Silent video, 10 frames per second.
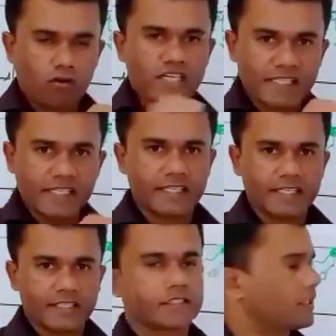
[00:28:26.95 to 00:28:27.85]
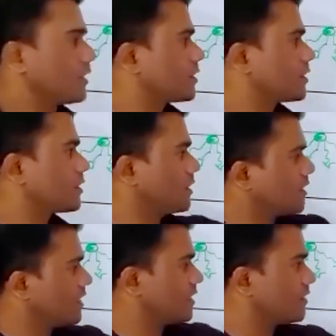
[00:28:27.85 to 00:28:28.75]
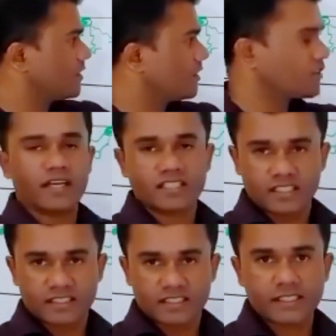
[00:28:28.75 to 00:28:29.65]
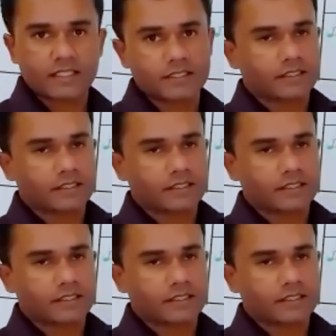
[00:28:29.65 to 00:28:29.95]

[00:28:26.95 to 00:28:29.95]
connected, these two are in contact.